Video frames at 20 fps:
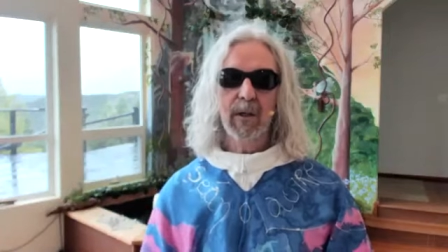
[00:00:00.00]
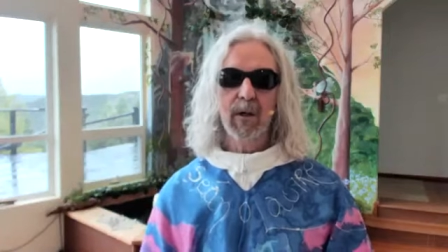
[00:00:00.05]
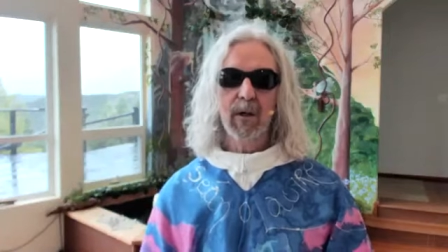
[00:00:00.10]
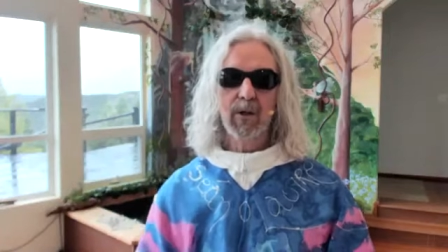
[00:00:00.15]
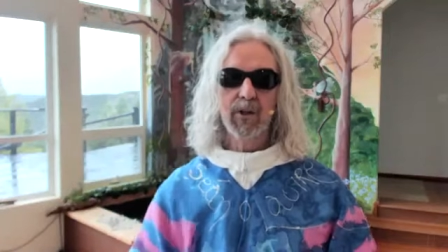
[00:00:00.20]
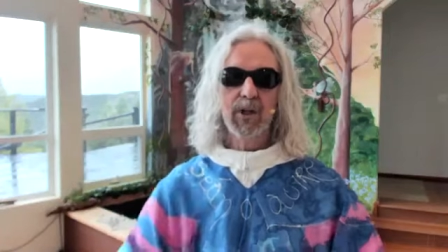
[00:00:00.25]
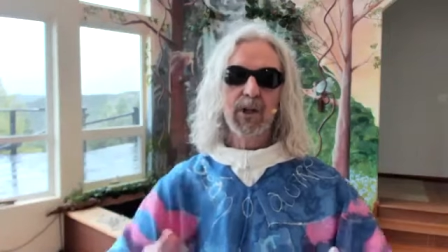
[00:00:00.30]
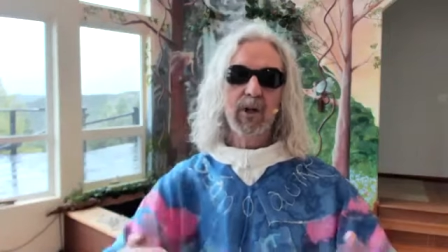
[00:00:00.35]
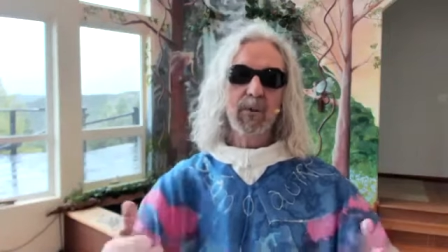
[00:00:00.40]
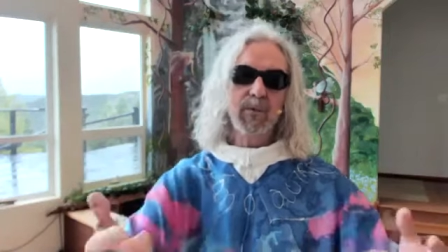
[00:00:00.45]

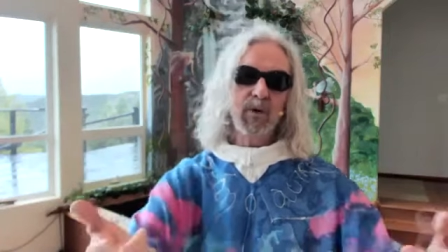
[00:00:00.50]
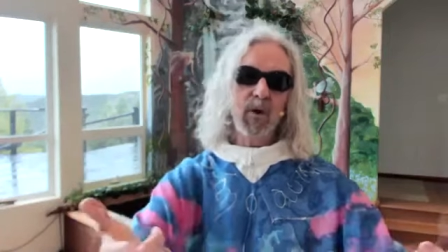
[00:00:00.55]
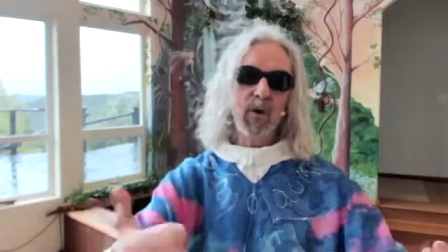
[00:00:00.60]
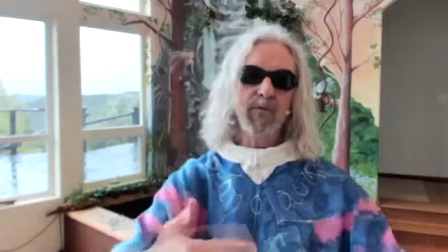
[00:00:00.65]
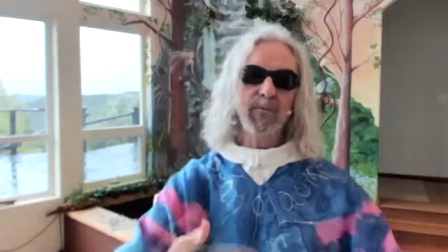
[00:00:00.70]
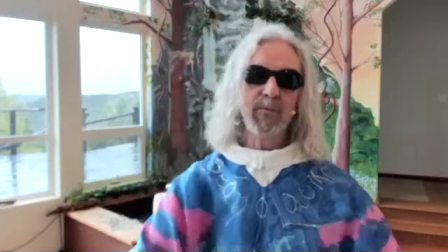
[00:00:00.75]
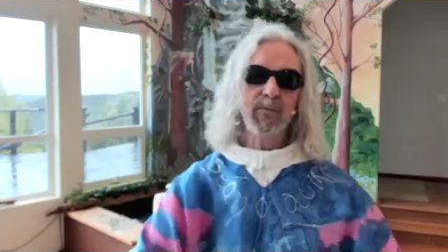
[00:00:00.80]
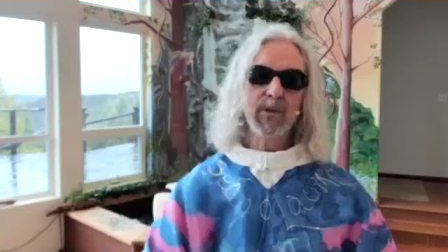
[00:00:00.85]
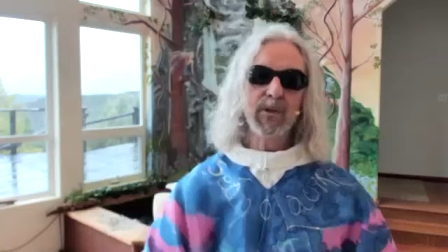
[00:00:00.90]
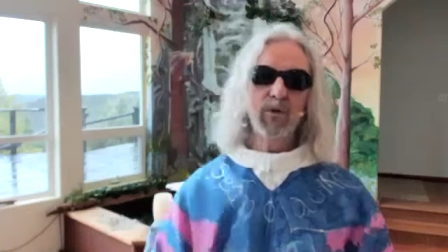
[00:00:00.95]
She comes
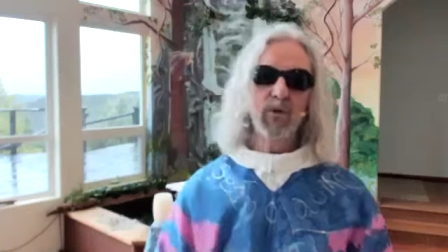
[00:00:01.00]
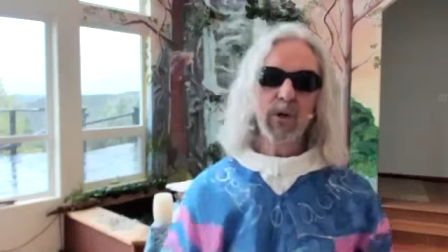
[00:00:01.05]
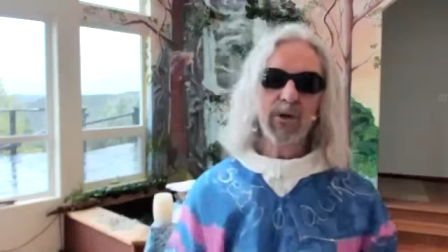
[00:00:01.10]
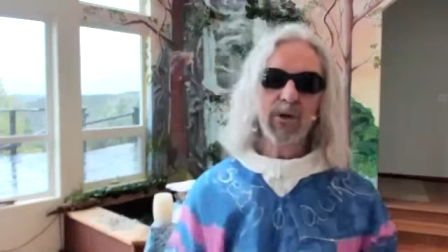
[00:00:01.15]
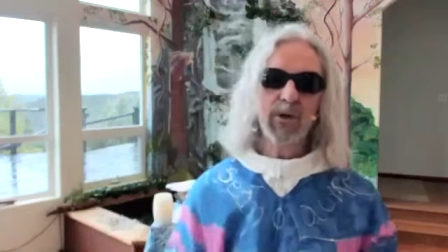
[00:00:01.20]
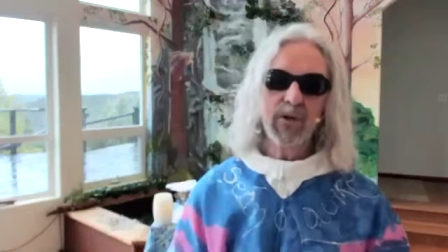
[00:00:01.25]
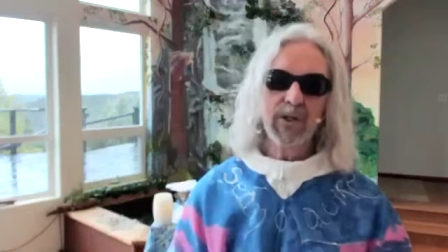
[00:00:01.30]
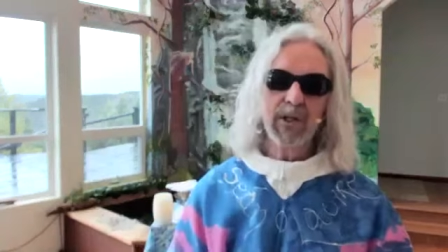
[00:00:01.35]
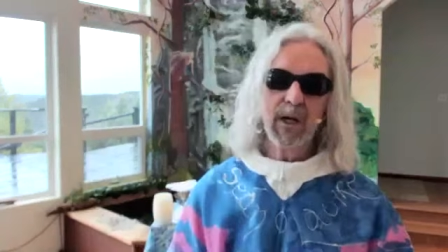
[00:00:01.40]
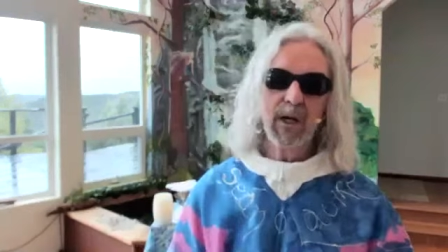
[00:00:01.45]
from school and
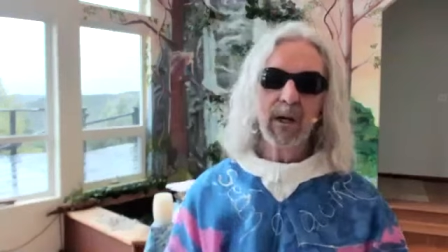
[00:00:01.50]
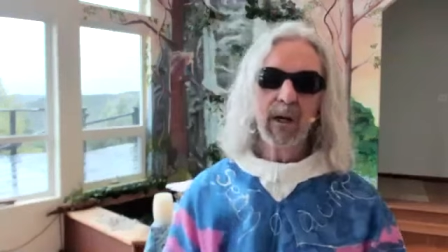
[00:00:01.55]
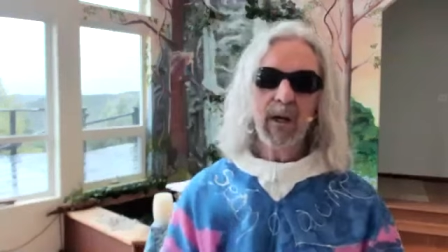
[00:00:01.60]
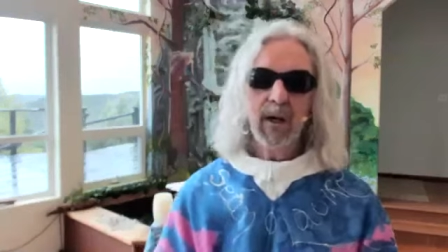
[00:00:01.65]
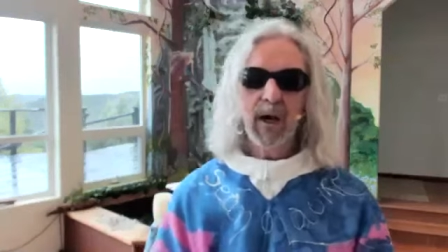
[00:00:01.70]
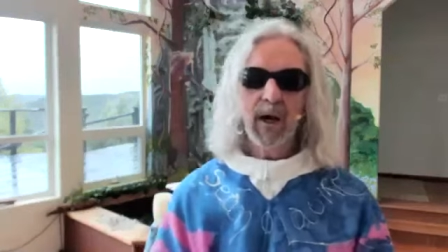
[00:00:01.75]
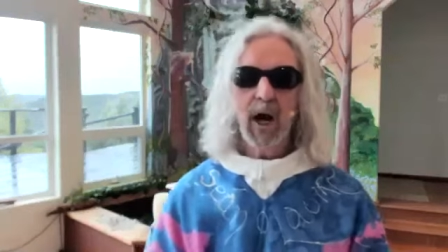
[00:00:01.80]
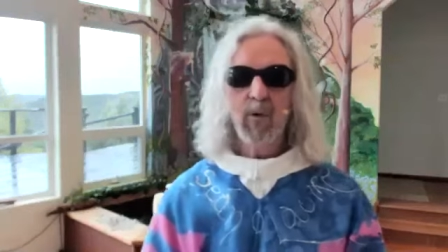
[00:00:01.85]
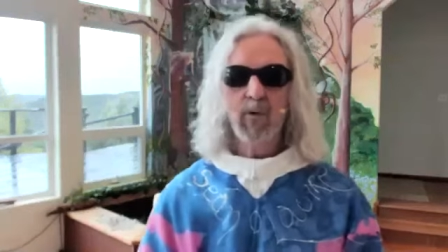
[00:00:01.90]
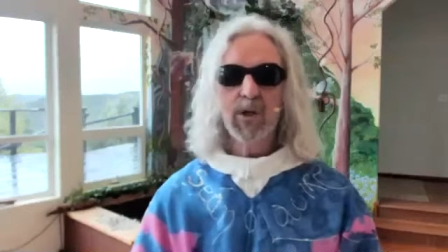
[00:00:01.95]
you say,
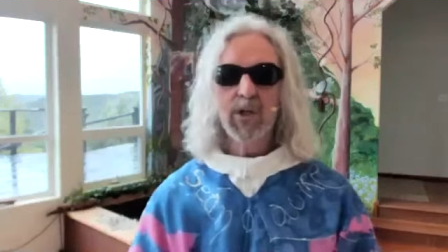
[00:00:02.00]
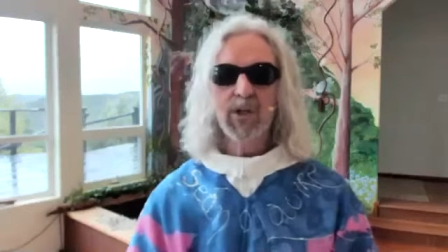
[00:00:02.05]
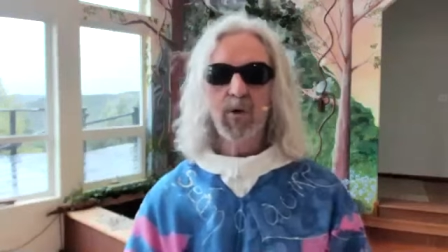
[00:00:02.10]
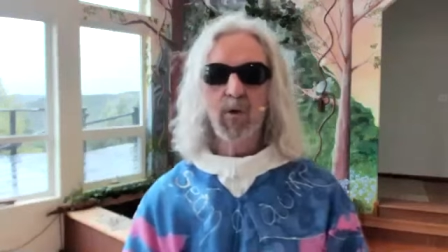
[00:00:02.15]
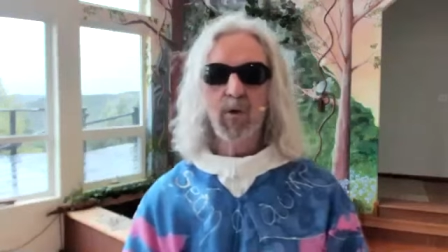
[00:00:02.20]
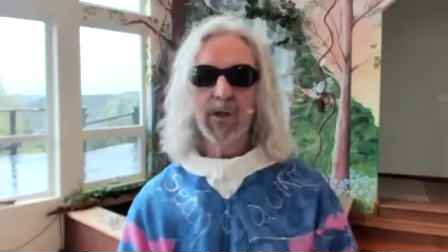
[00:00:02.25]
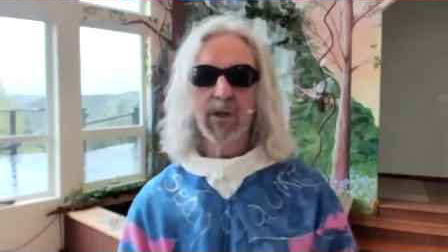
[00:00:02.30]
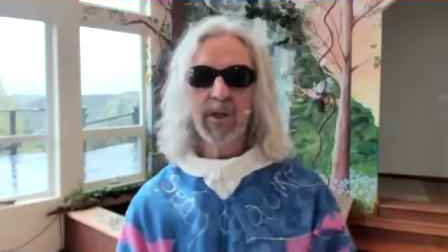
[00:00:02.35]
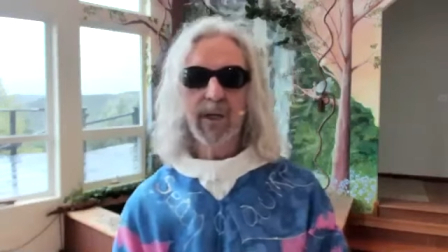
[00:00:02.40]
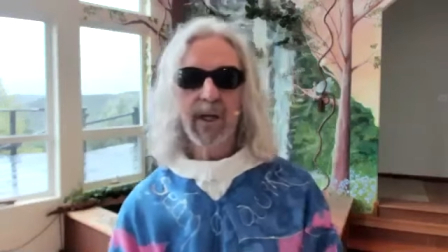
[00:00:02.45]
"How was school
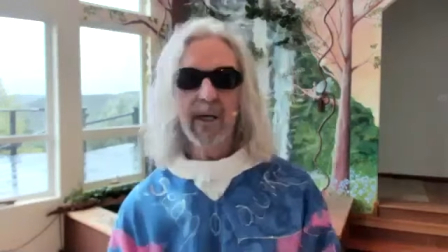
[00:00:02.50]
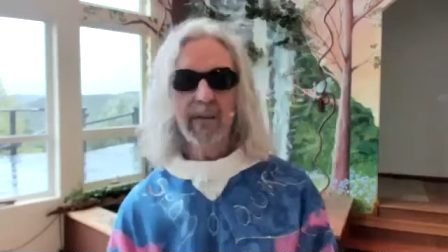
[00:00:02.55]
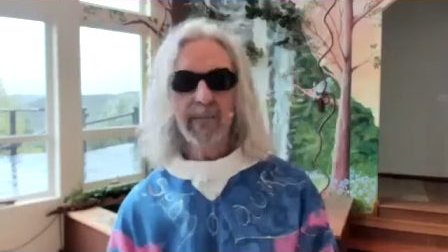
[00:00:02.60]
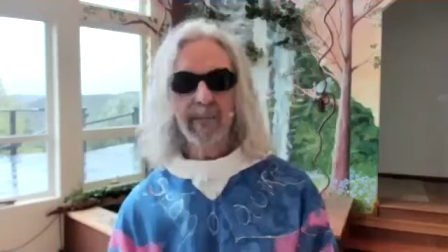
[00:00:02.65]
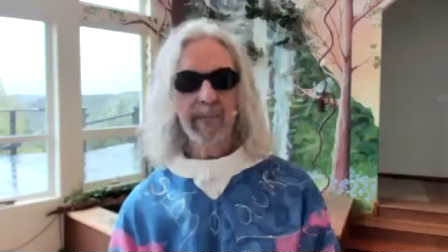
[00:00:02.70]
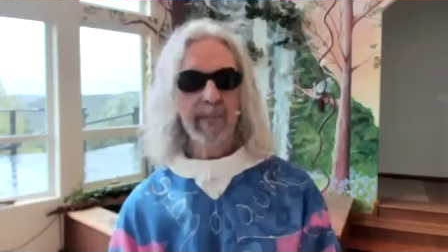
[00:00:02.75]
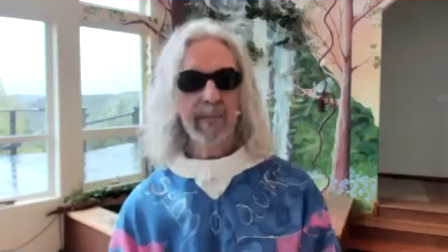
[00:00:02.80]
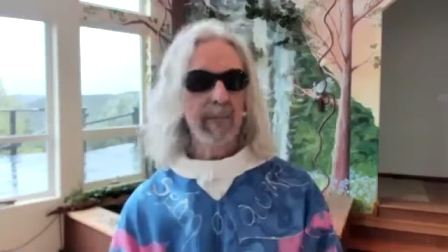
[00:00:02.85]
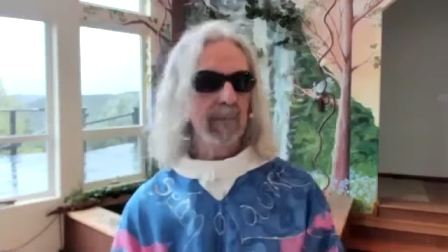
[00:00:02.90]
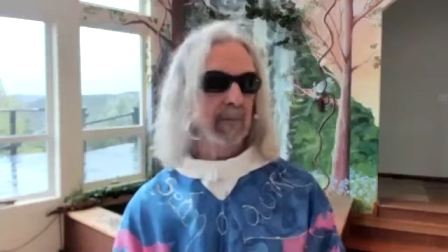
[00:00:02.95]
today?"
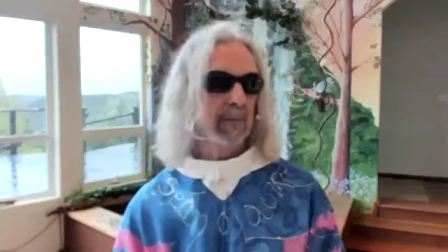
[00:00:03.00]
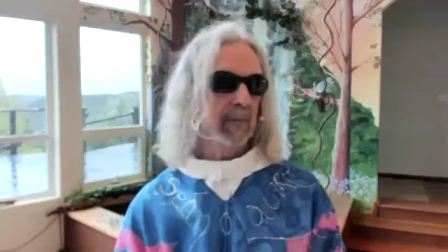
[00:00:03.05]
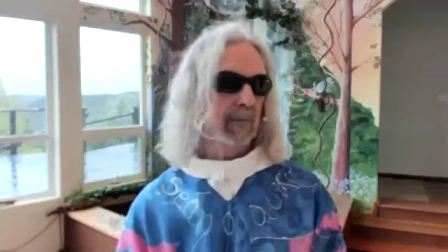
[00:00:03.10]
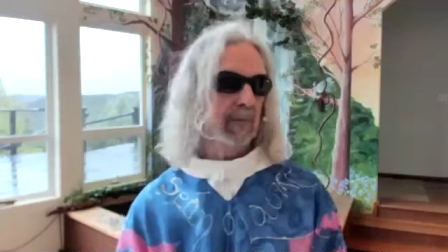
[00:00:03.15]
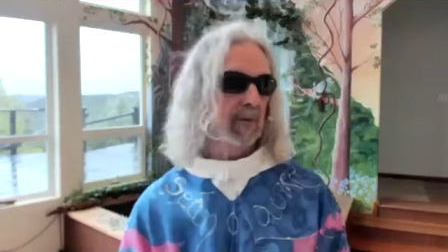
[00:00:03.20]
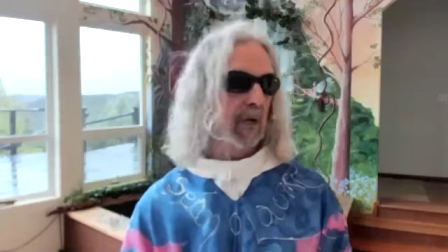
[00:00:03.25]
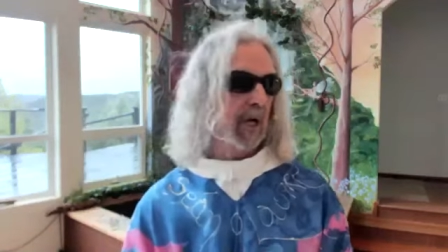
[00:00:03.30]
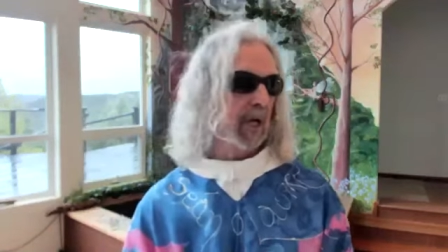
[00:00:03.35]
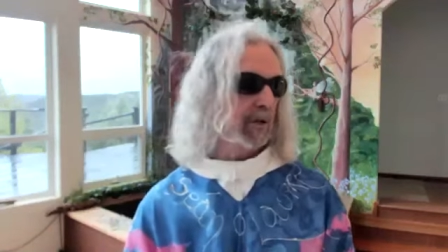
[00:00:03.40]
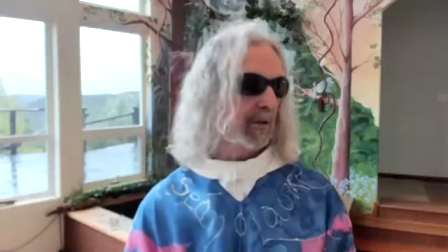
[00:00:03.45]

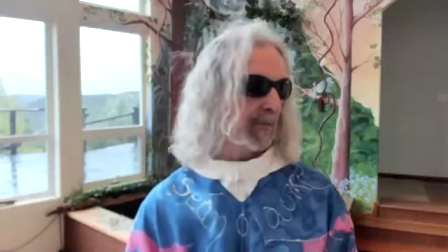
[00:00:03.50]
"Grand."